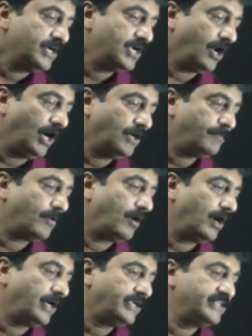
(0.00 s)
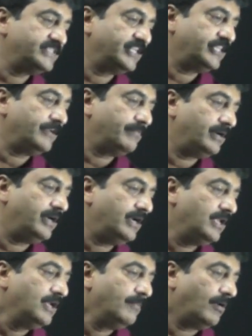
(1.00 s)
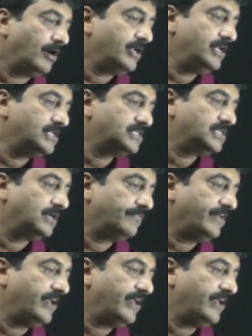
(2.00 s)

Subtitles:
Dot product is nothing but modulus of